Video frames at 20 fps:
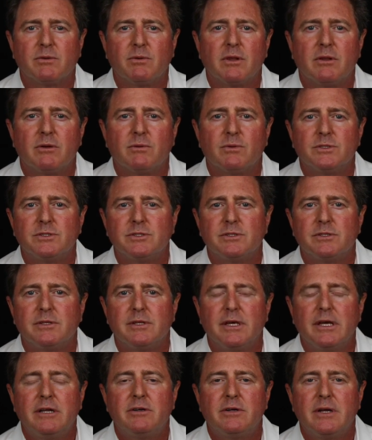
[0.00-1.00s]
whether it was on
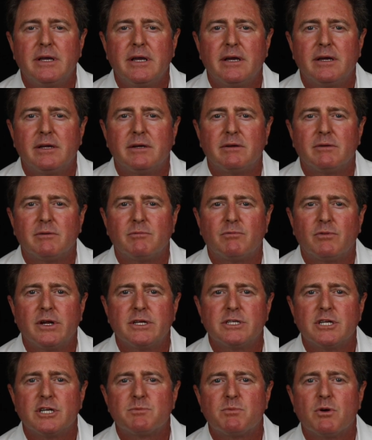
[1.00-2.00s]
the internet or a
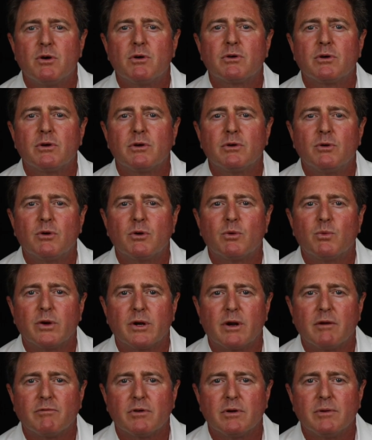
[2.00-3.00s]
franchise broker or
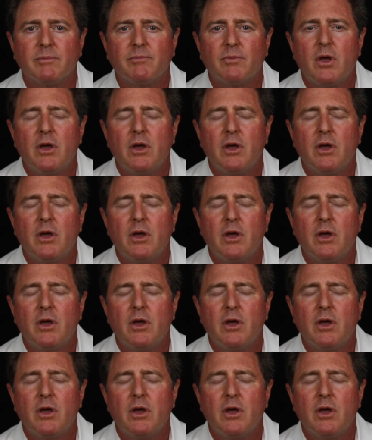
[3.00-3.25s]
wherever.